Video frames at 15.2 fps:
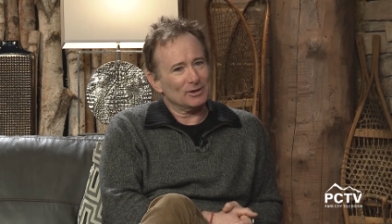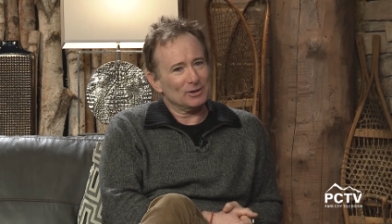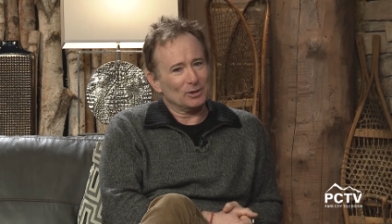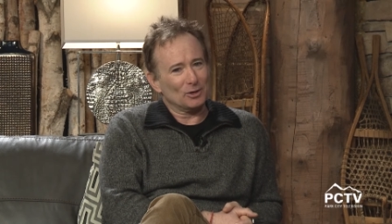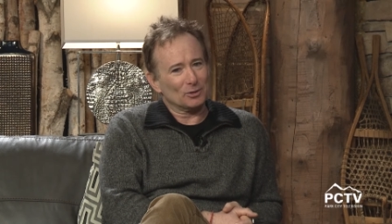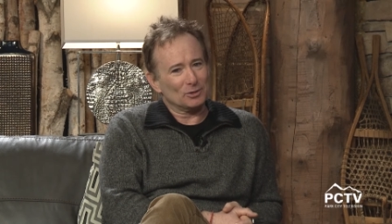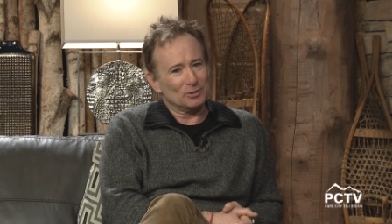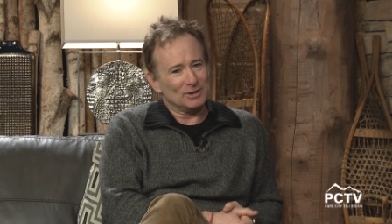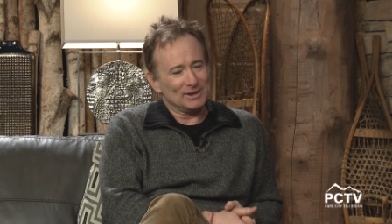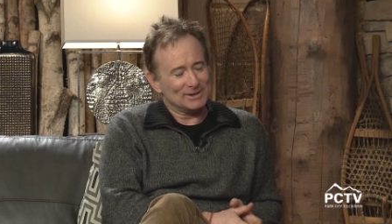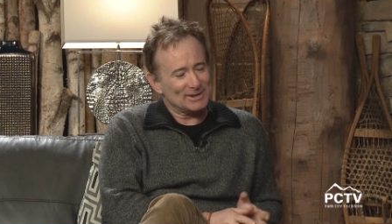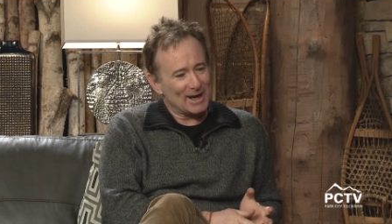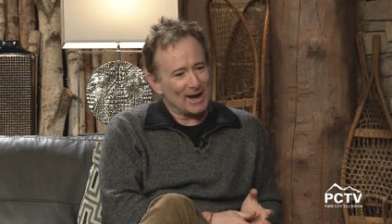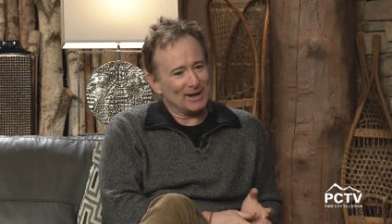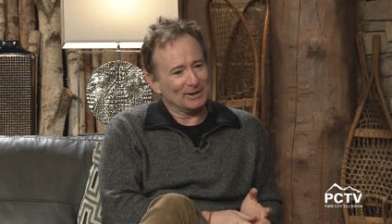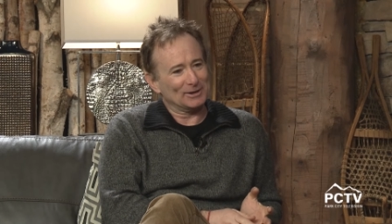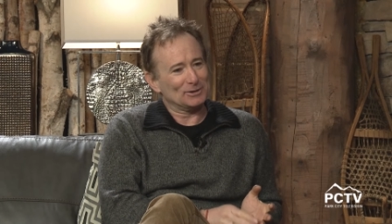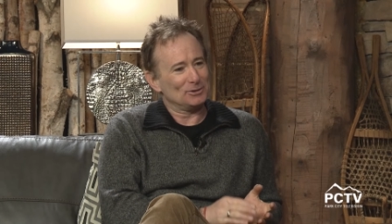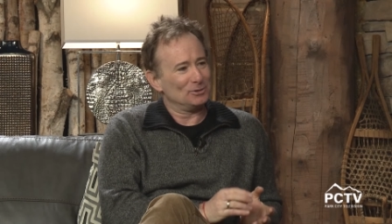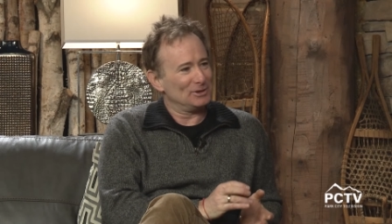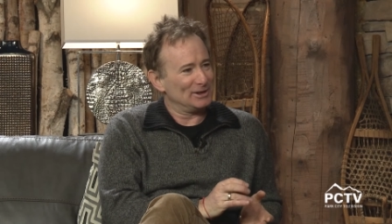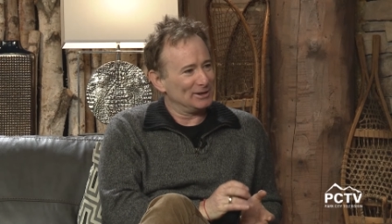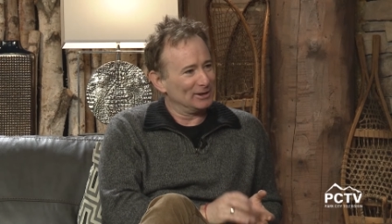you know you need talent
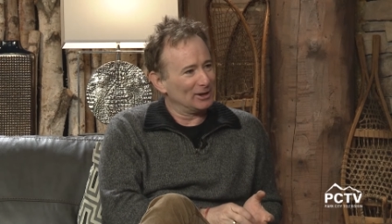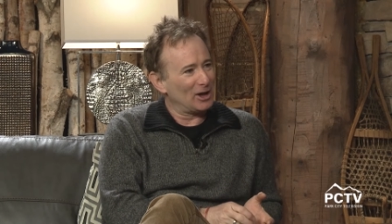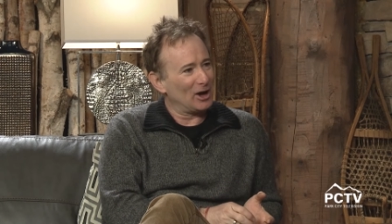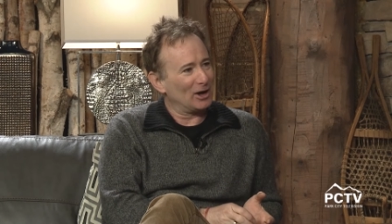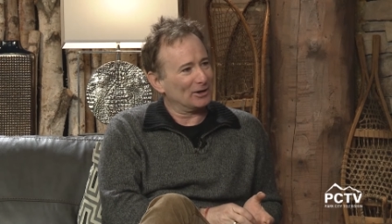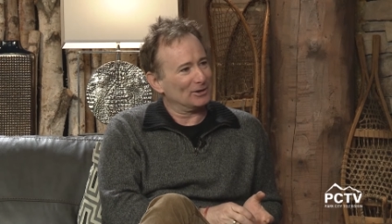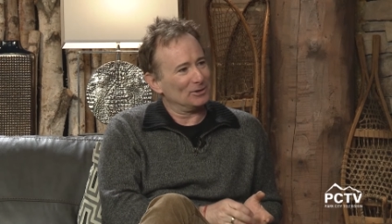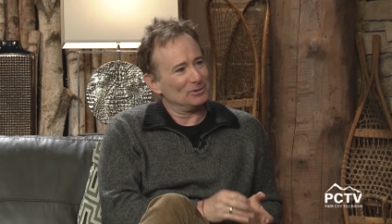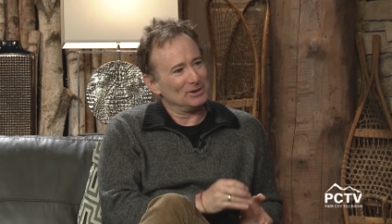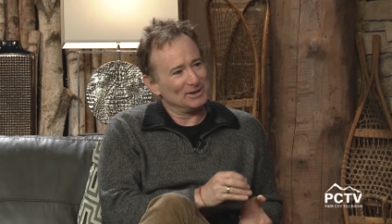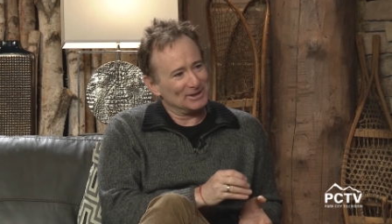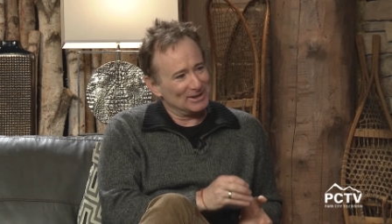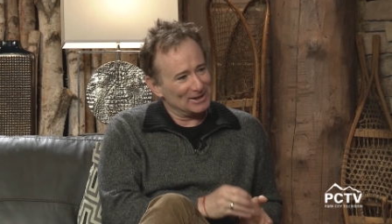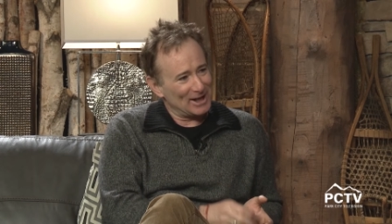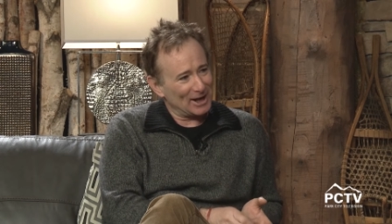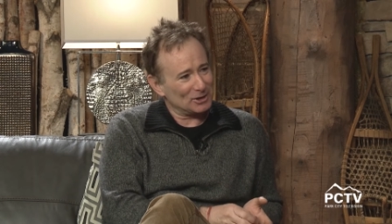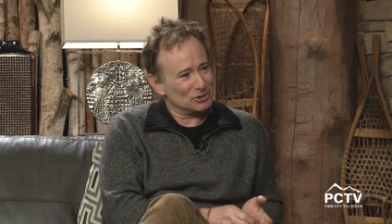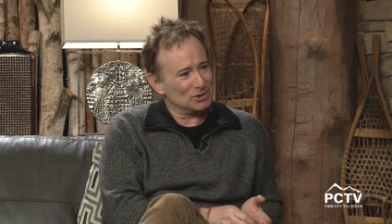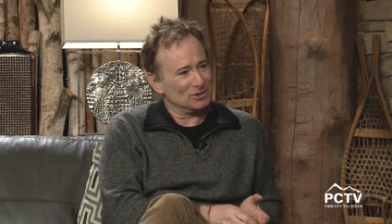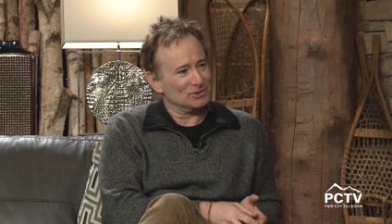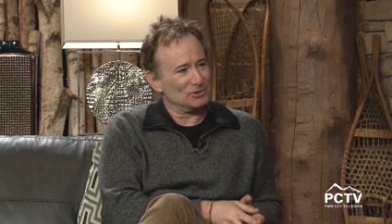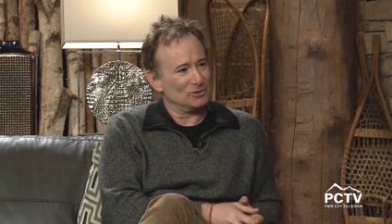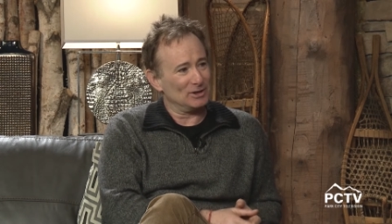you need luck you need
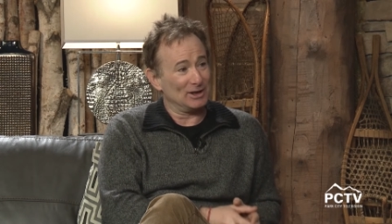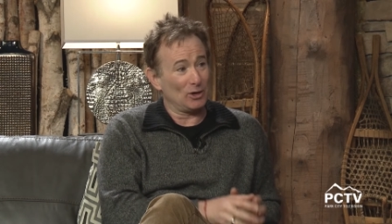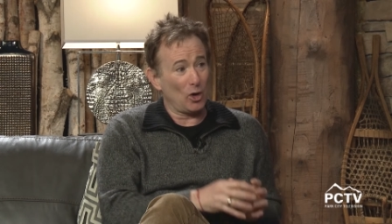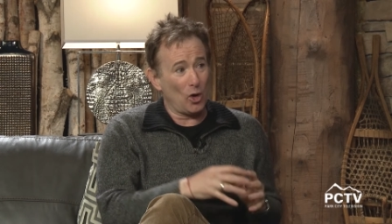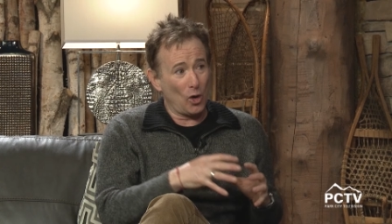connections you need